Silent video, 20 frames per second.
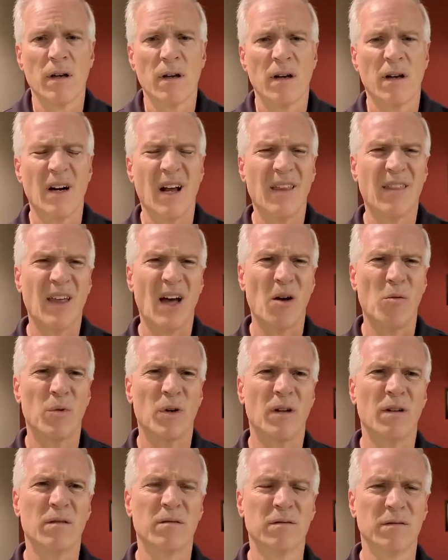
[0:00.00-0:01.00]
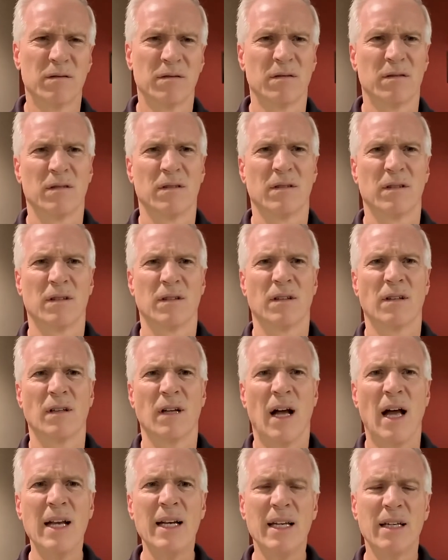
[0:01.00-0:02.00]
And I thought, well,
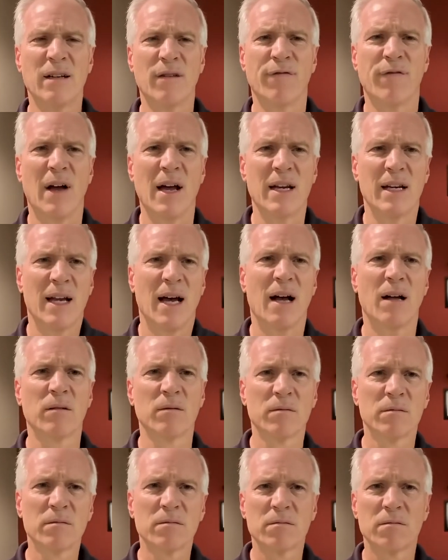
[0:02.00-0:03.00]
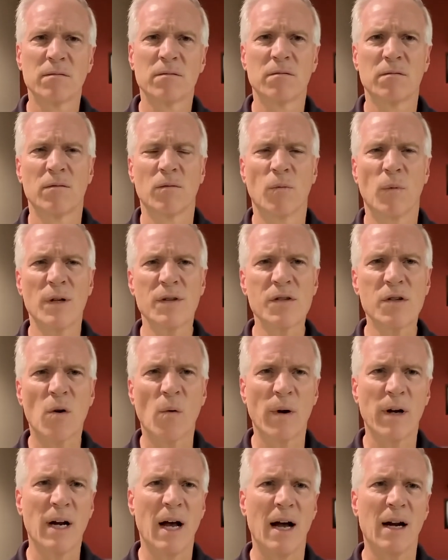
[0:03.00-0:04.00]
I need to find out what's
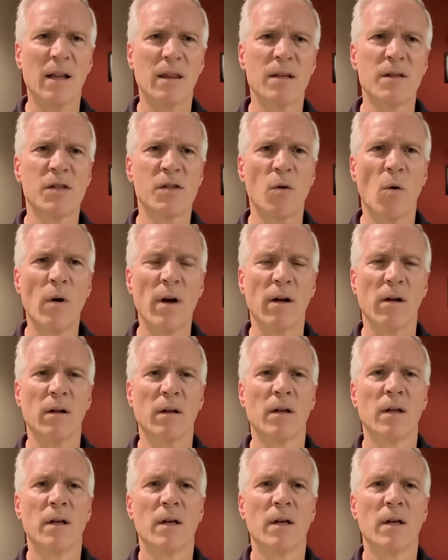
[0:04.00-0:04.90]
going on in the soil.